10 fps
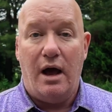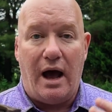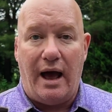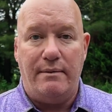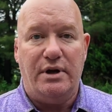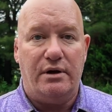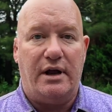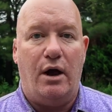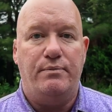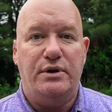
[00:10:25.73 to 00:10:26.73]
I'm here to
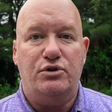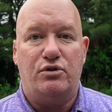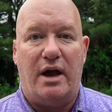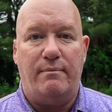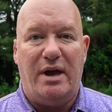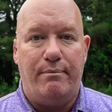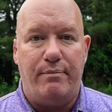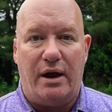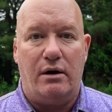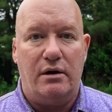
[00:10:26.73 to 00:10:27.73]
help you try and make
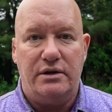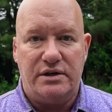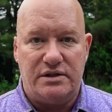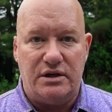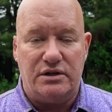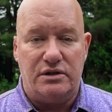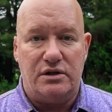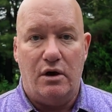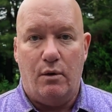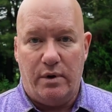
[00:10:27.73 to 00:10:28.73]
better decisions
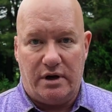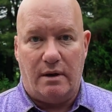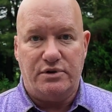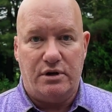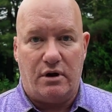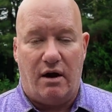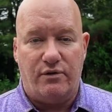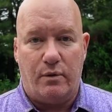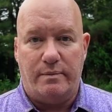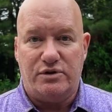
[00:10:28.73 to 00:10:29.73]
when it comes to your golf
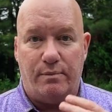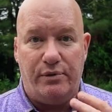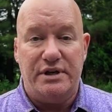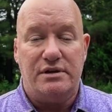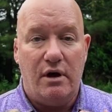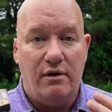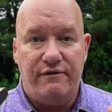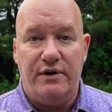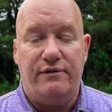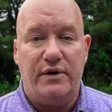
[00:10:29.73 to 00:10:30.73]
equipment. So please
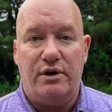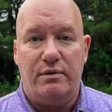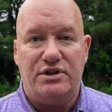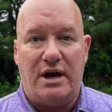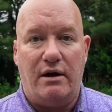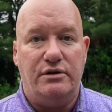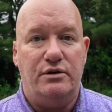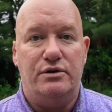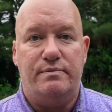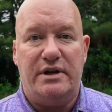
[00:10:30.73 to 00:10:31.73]
feel free to reach out and
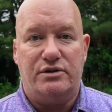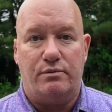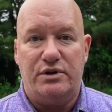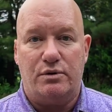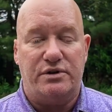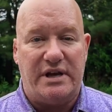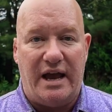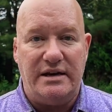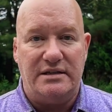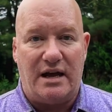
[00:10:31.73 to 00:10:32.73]
use me as a resource
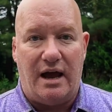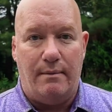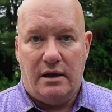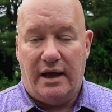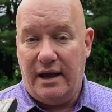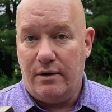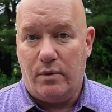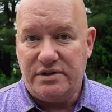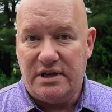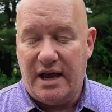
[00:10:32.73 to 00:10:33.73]
anytime. And
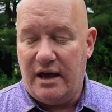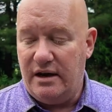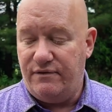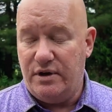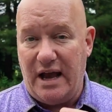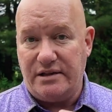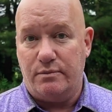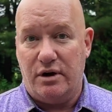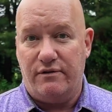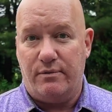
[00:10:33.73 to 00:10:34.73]
once again, if you got some
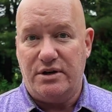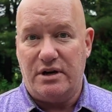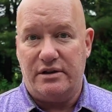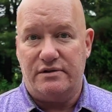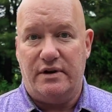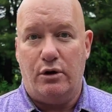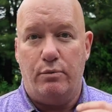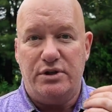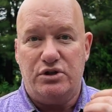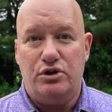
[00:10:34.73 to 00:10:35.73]
good information on this video, it would
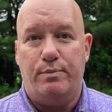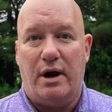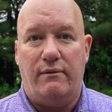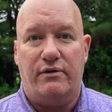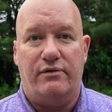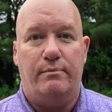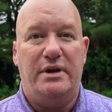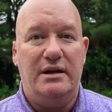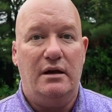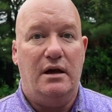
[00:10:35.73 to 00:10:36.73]
be super helpful for
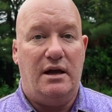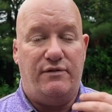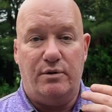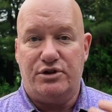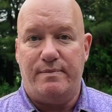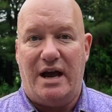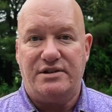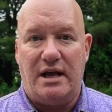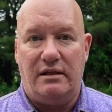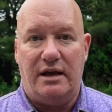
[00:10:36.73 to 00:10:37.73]
me if you would smash
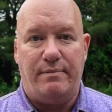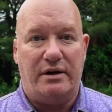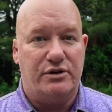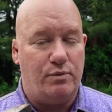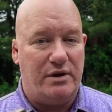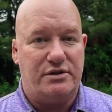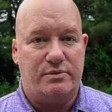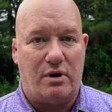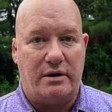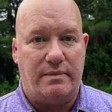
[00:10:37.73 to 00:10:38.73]
that like button as well as
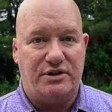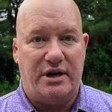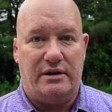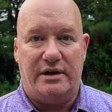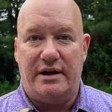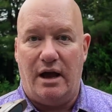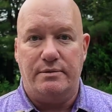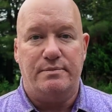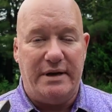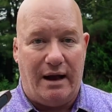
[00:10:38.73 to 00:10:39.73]
subscribe to my channel. It
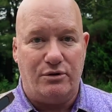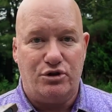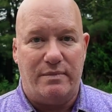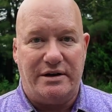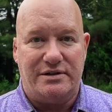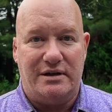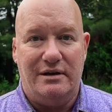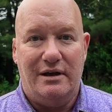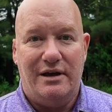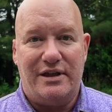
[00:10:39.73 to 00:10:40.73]
helps me out tremendously.
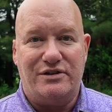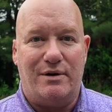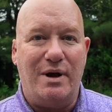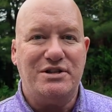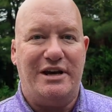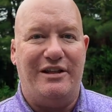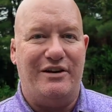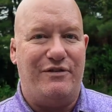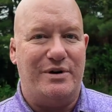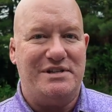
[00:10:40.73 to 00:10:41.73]
Thanks very much, and I look
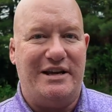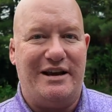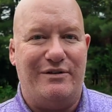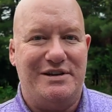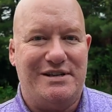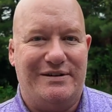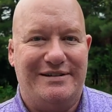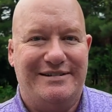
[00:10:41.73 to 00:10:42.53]
forward to seeing you again really soon.